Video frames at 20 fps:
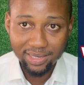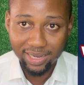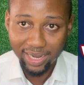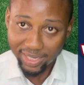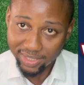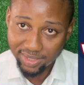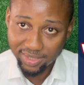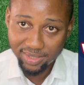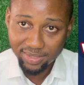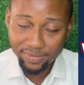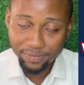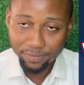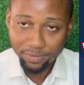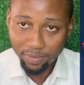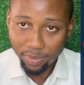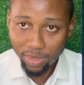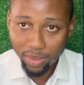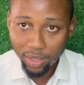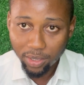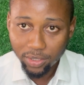class.
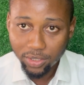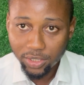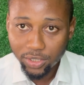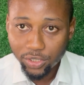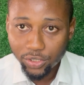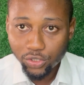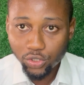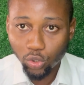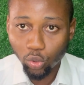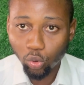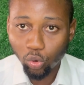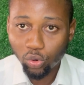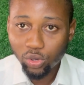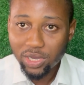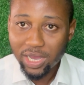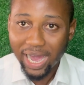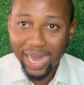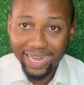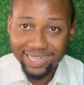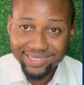
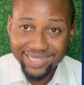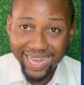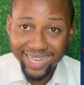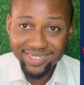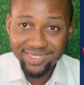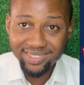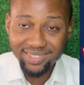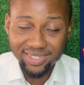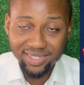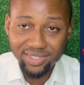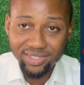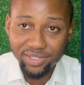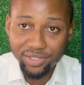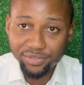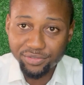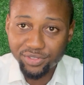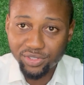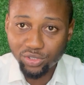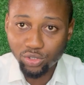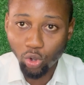So, and this
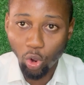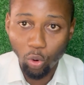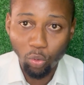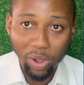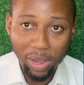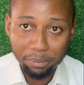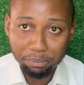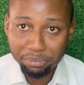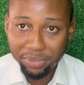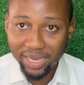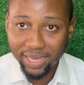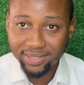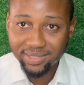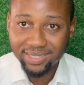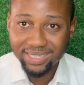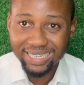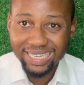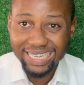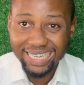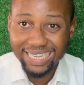gives your one
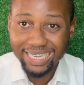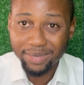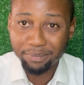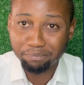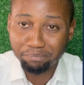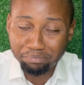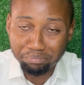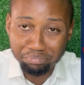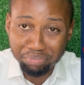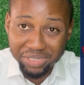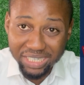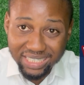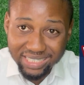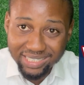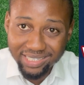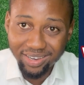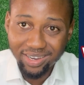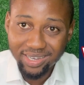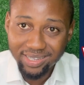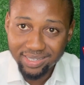bed a big
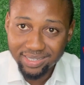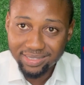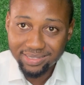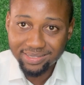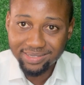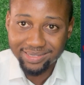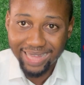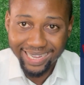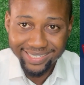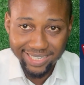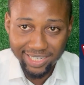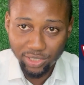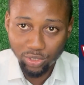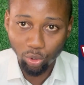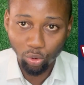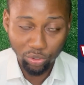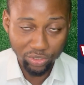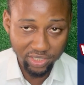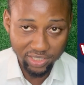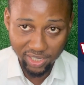target
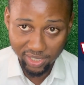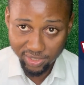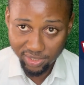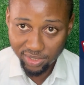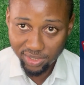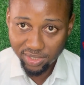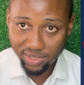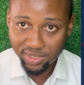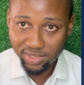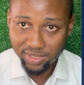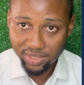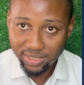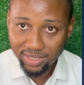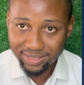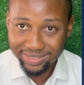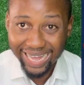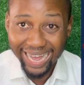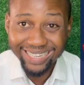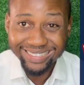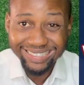audience
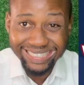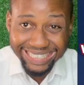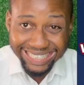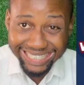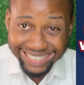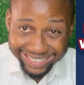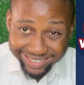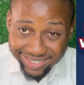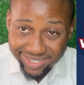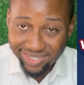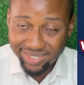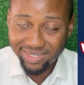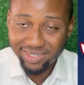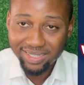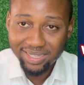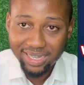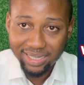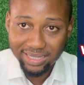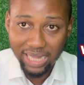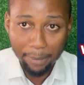that needs
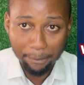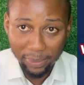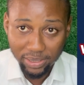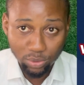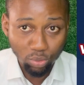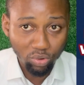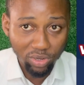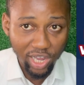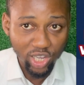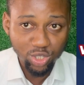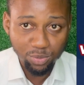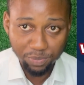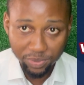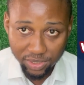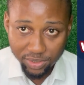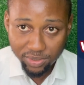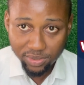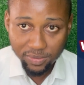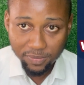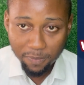that particular
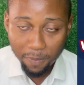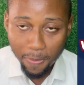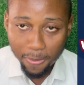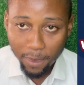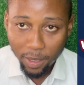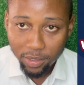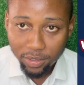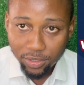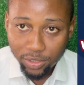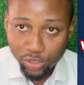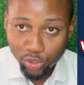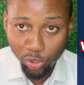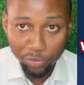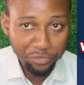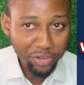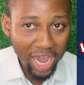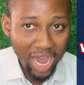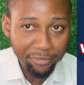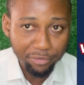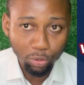space. So if
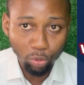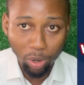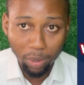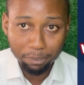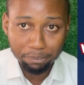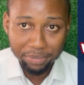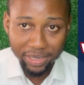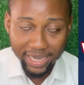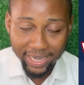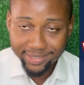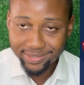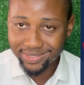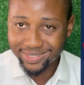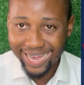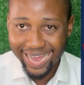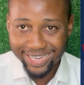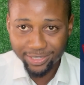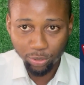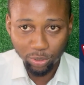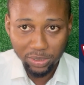you have a one bed,
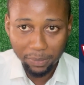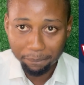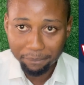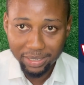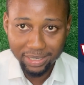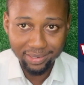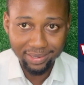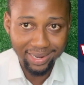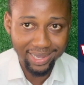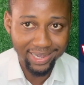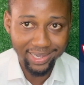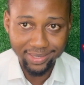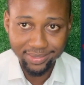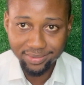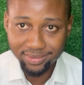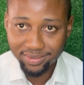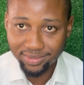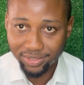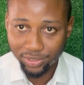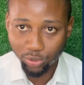either is on the
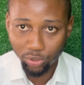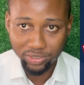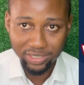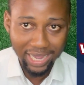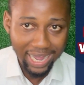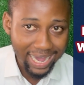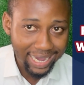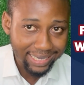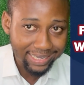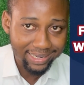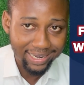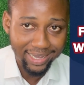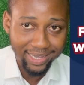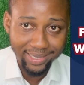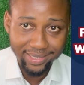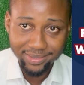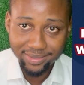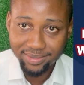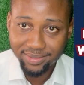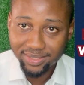mainland, is on the
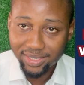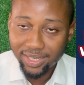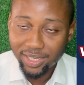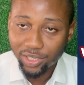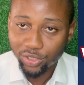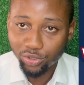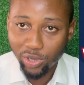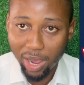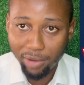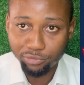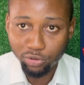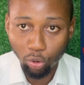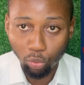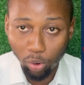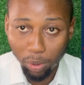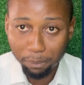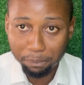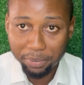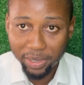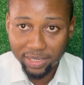highland, you have your
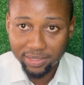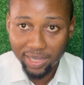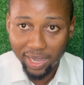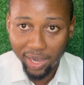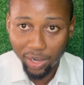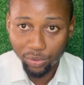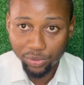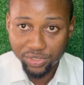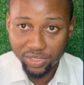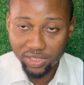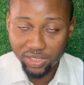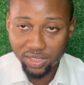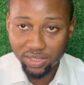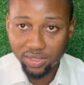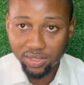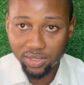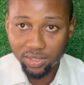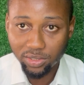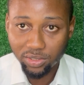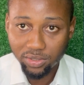one bed
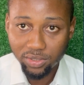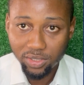houses,